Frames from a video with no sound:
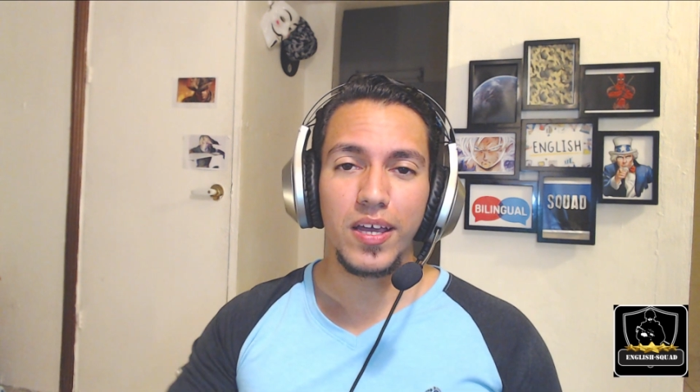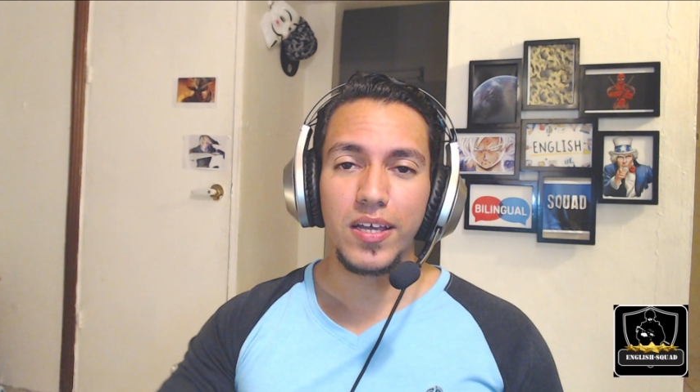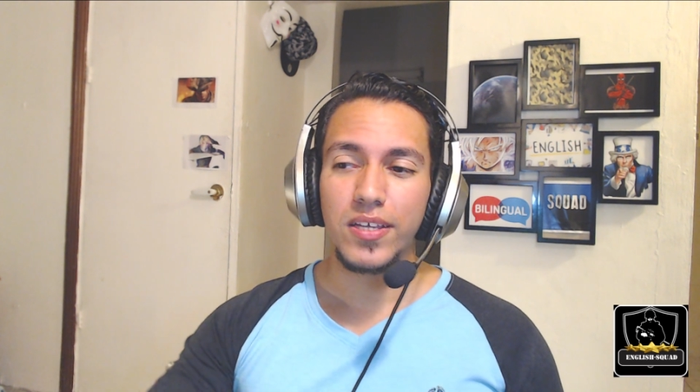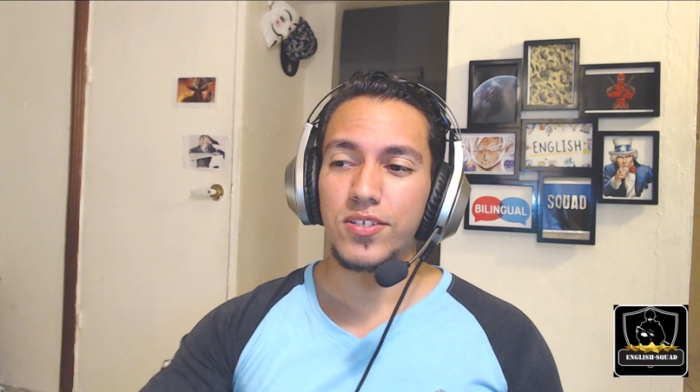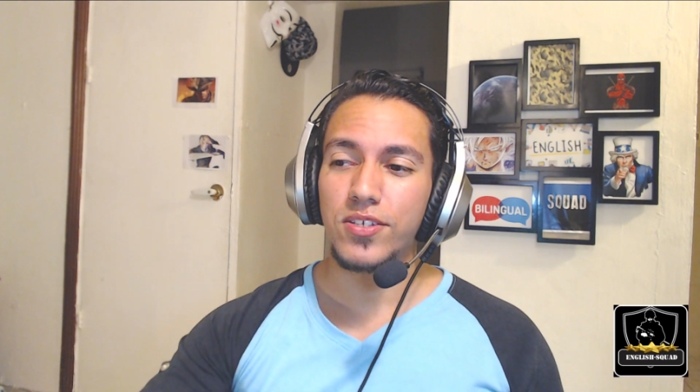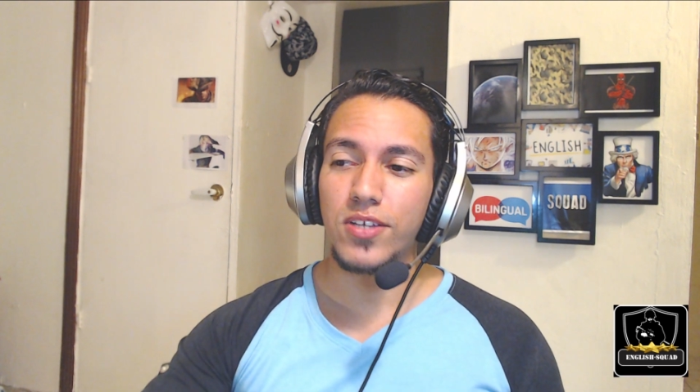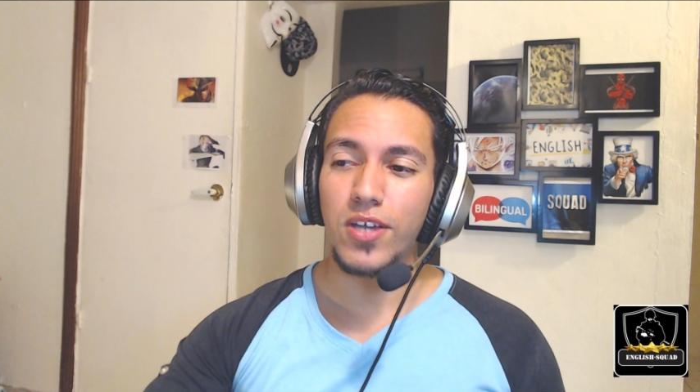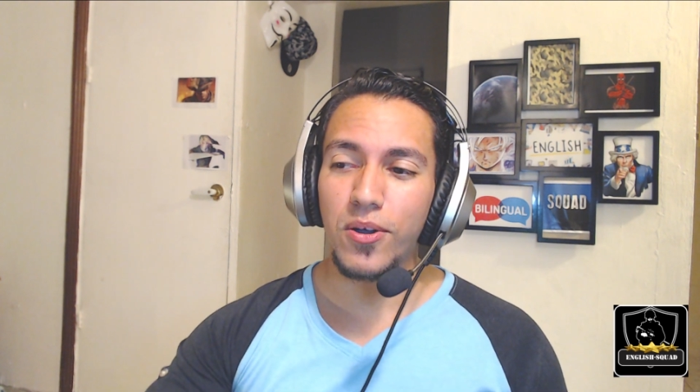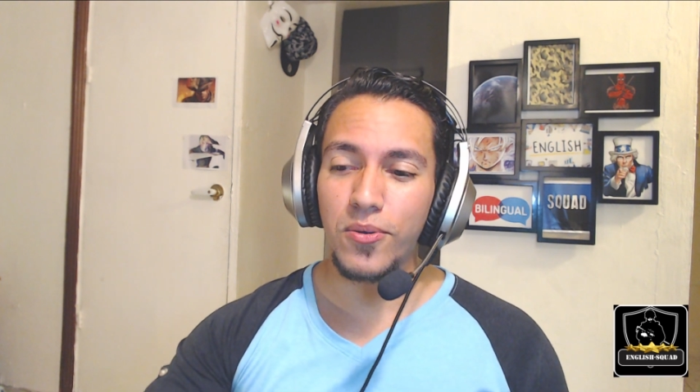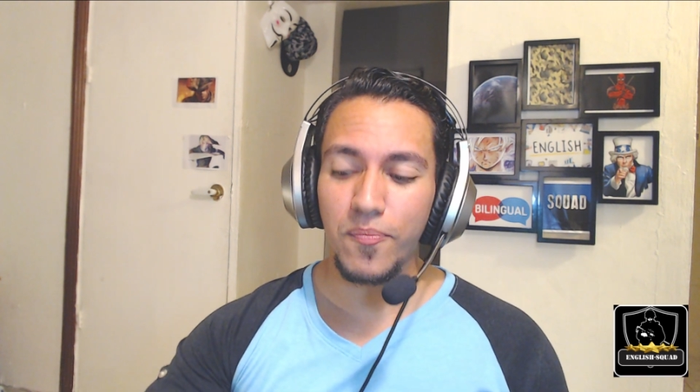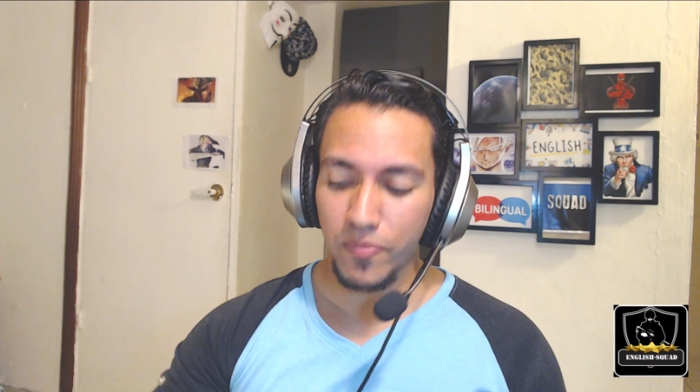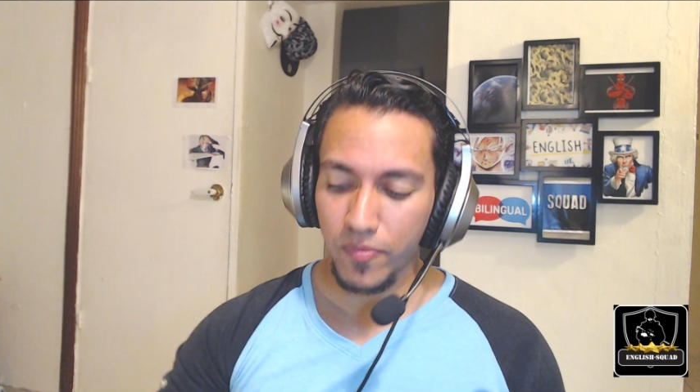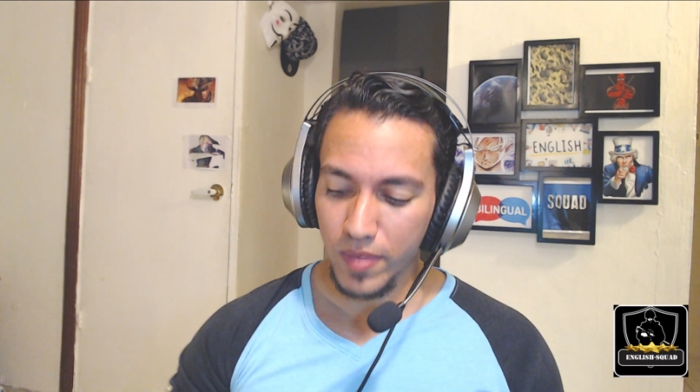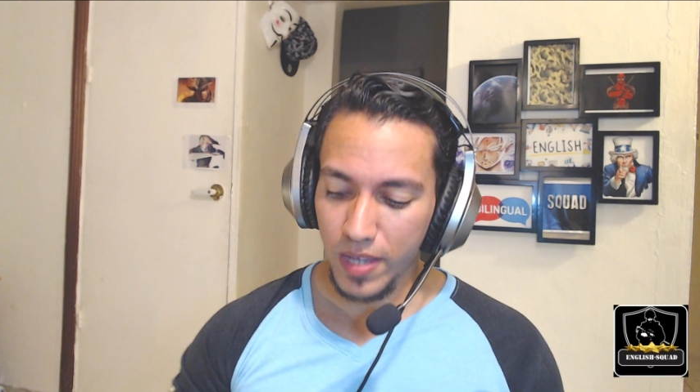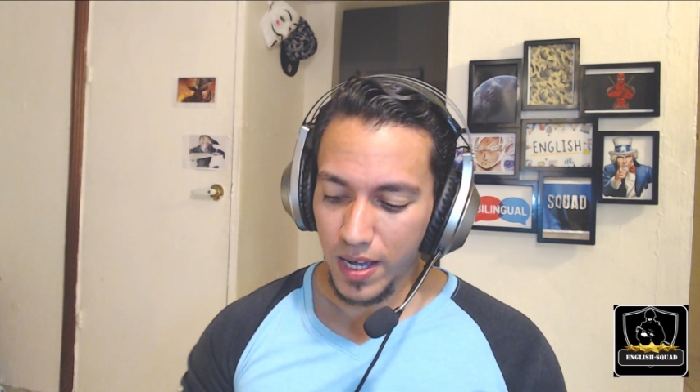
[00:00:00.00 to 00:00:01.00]
So
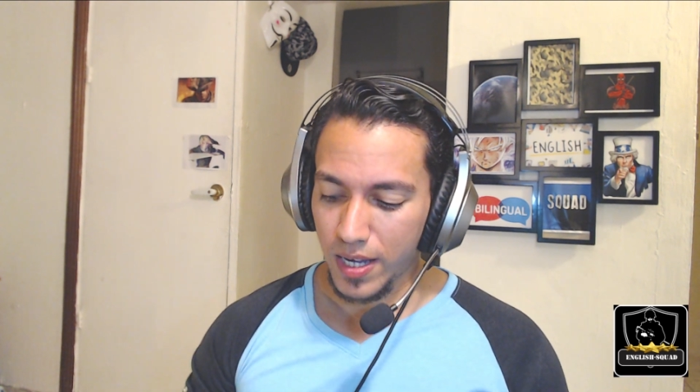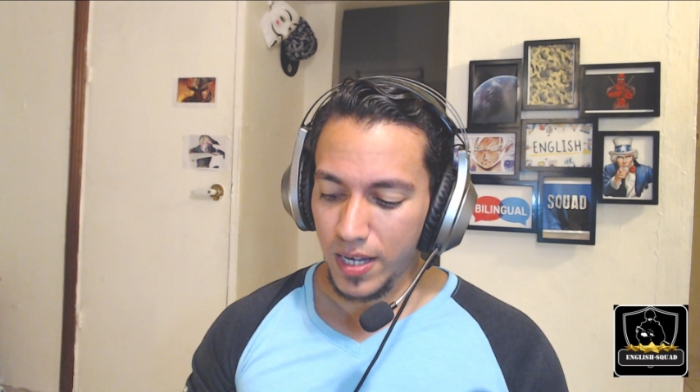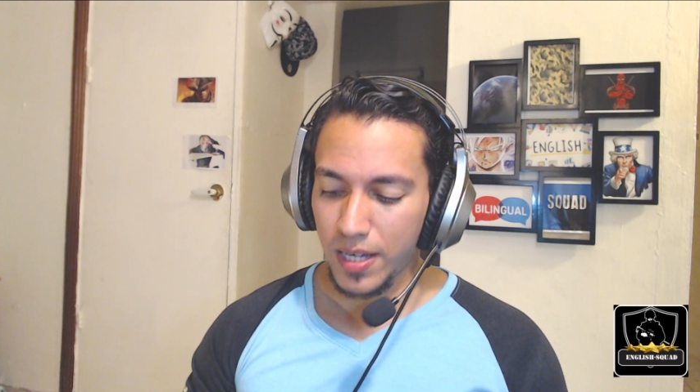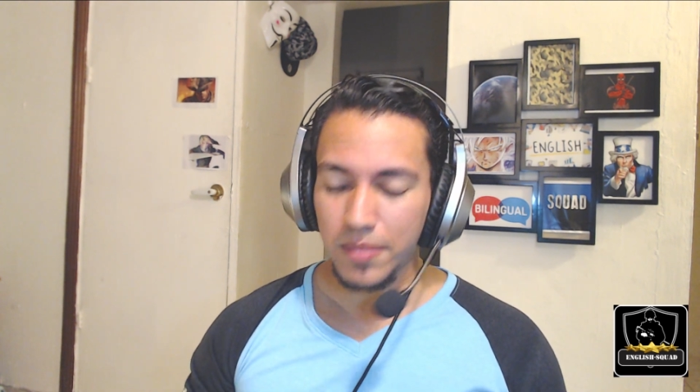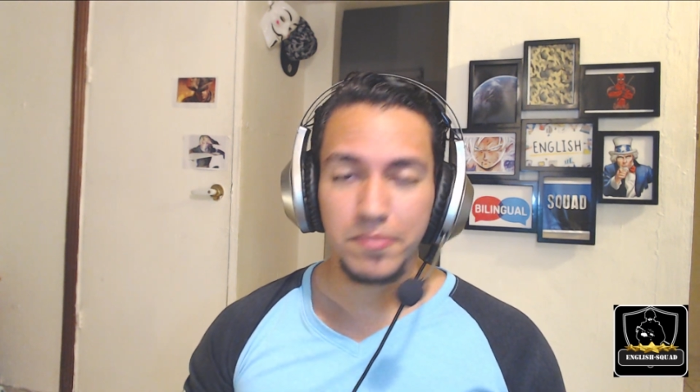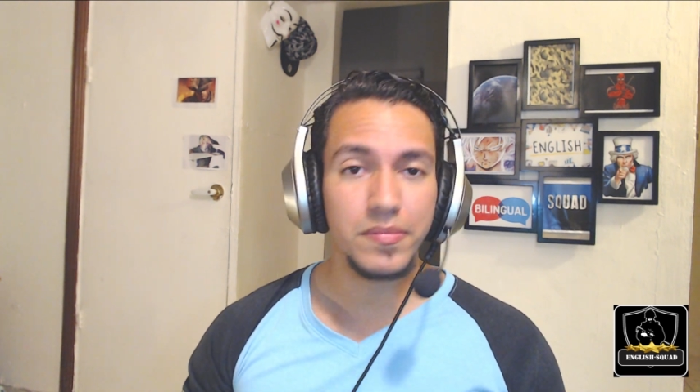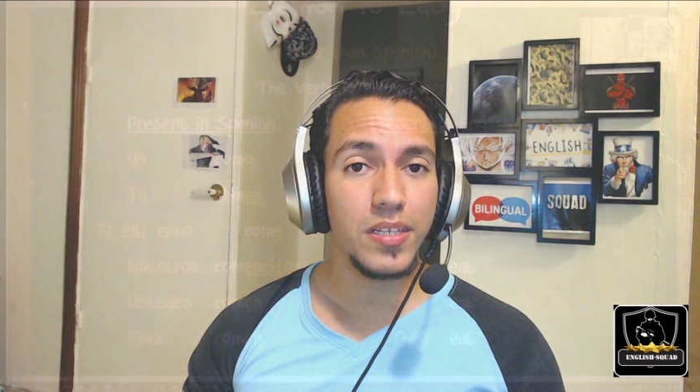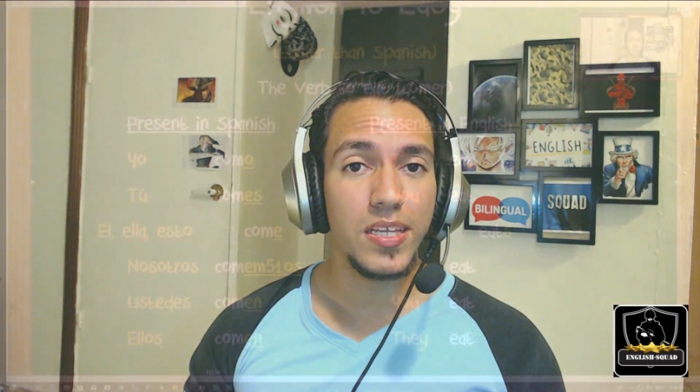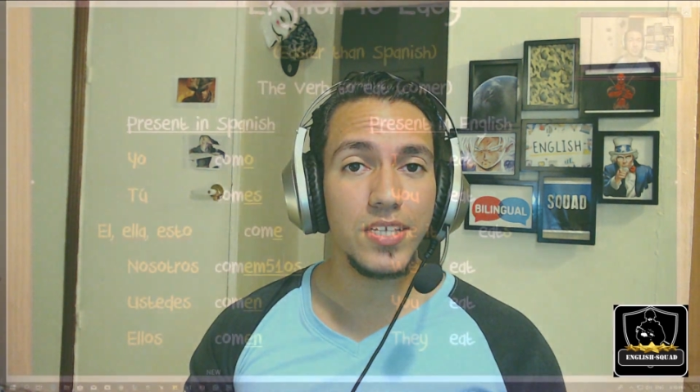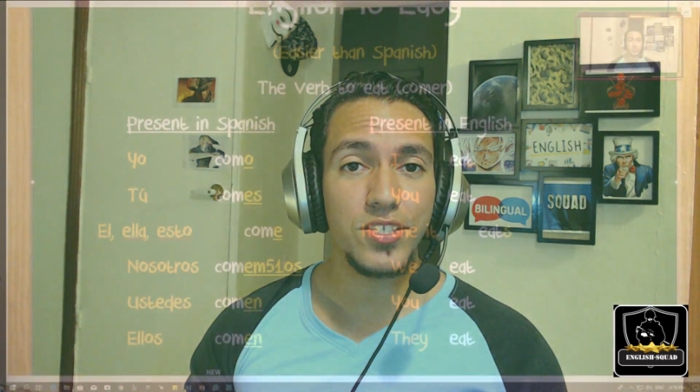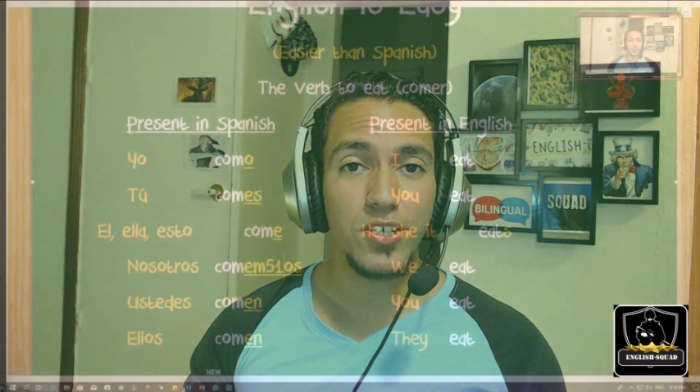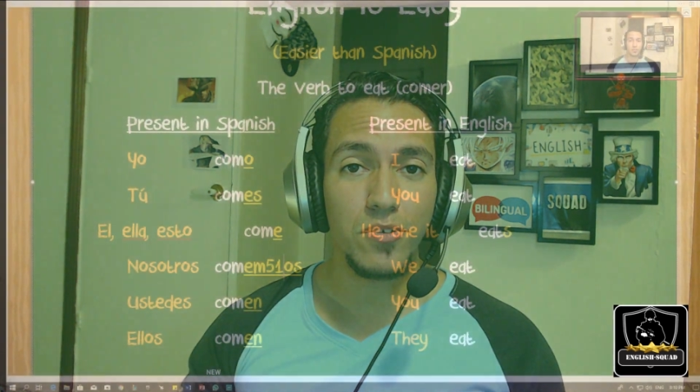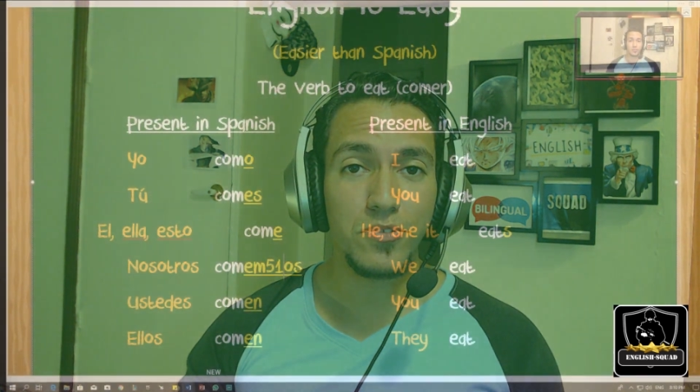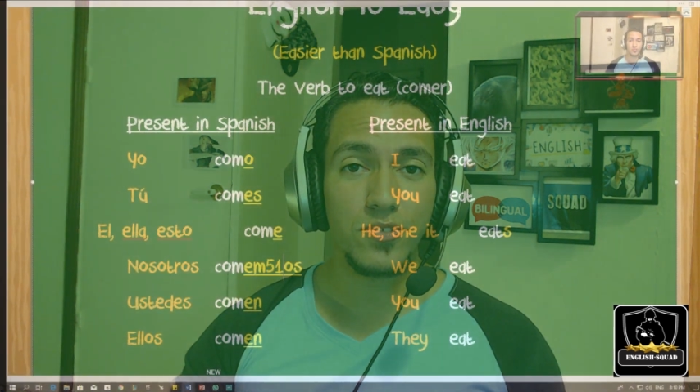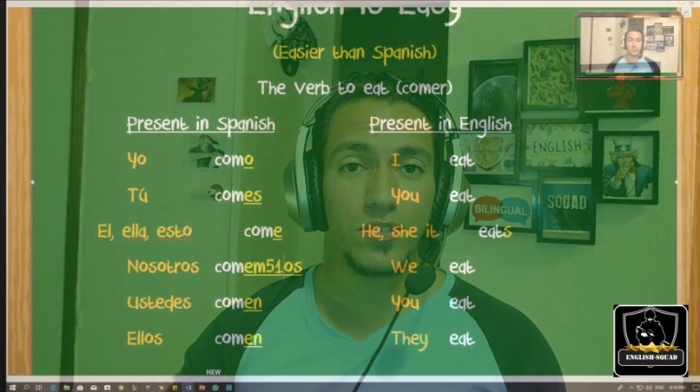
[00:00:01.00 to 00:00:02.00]
let's
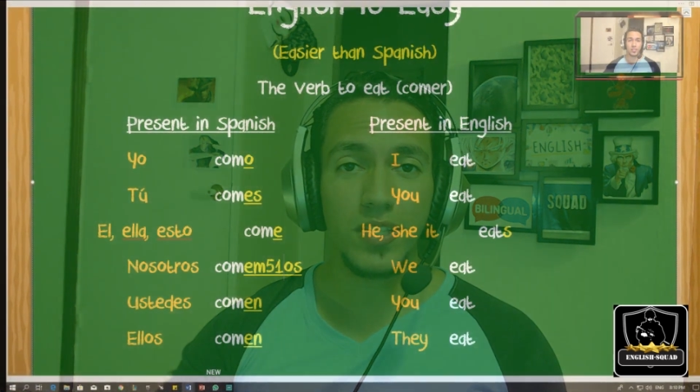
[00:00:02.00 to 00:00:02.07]
go to the